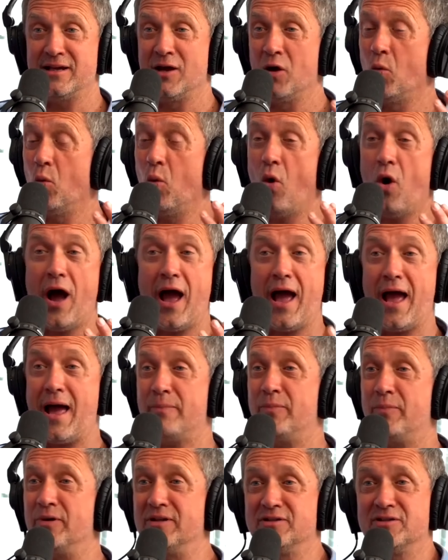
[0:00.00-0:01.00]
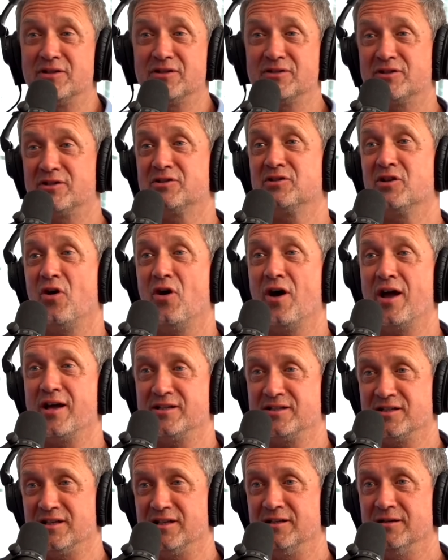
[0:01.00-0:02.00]
What happened to
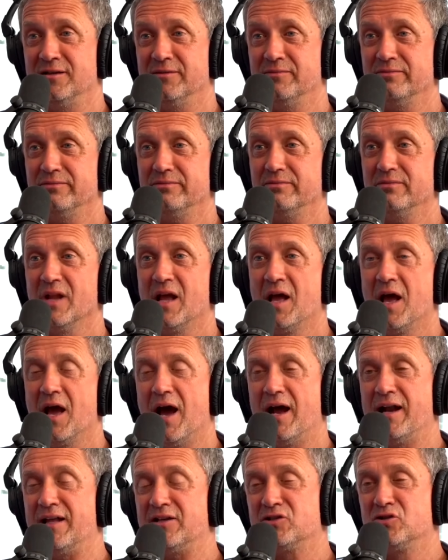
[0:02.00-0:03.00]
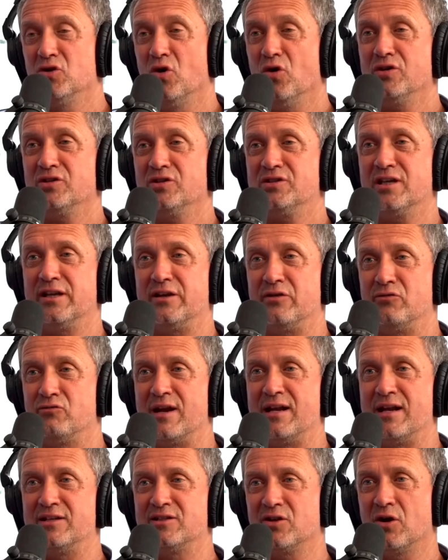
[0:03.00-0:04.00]
society? And it's not until you
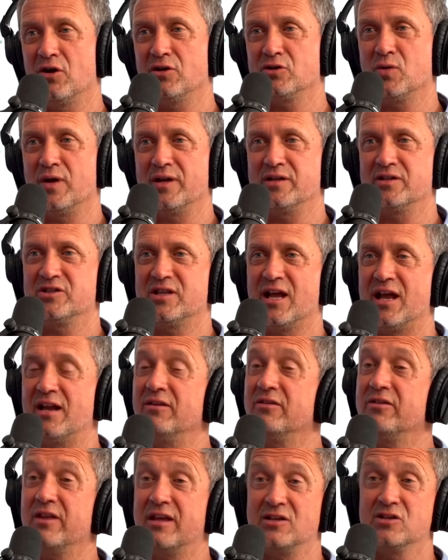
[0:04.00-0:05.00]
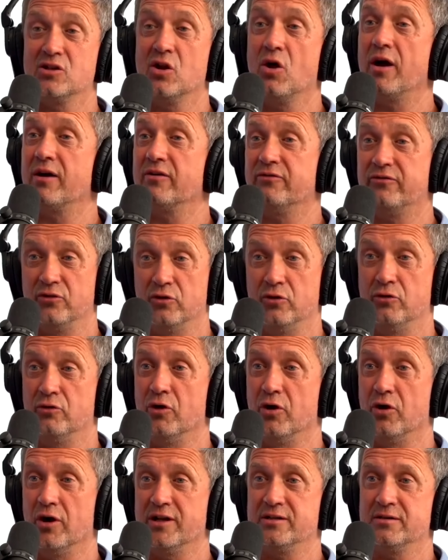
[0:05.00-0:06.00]
really start to understand things like
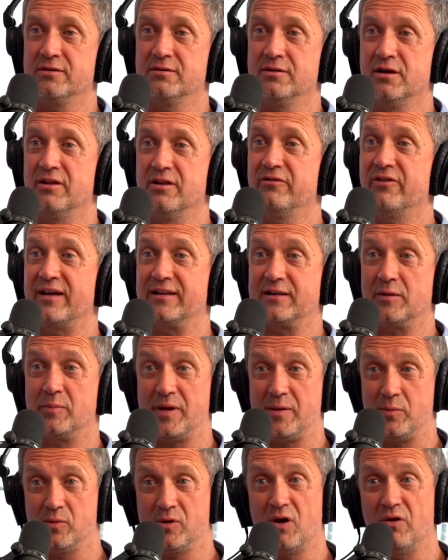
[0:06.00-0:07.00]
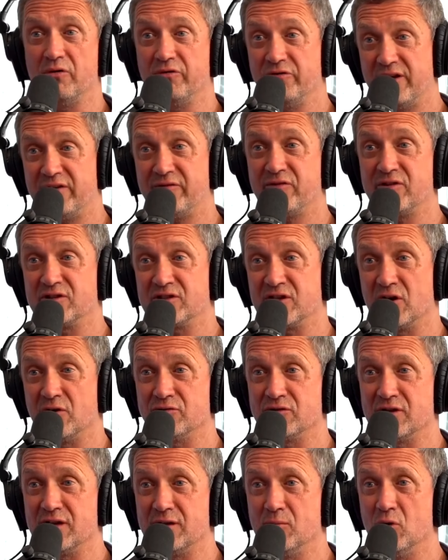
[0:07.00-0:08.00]
fluoride and the fact that people can't think for
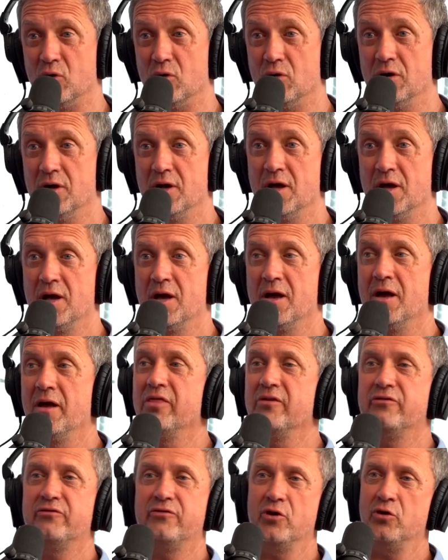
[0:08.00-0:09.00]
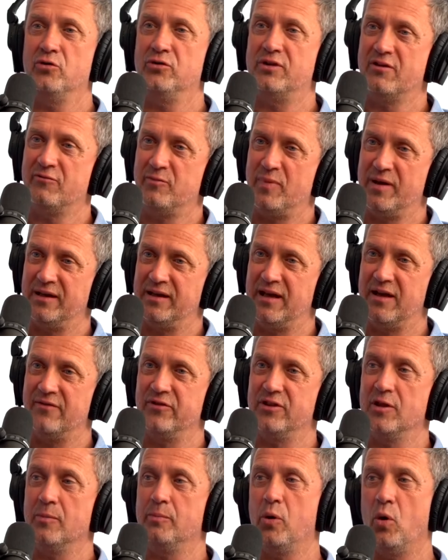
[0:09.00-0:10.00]
themselves anymore. The food they've been
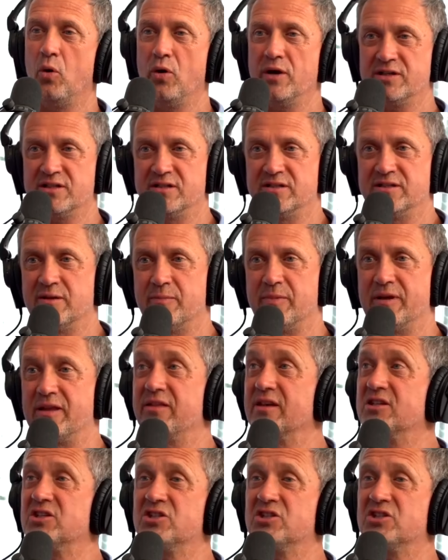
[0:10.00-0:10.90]
given, the poisons they've been given, the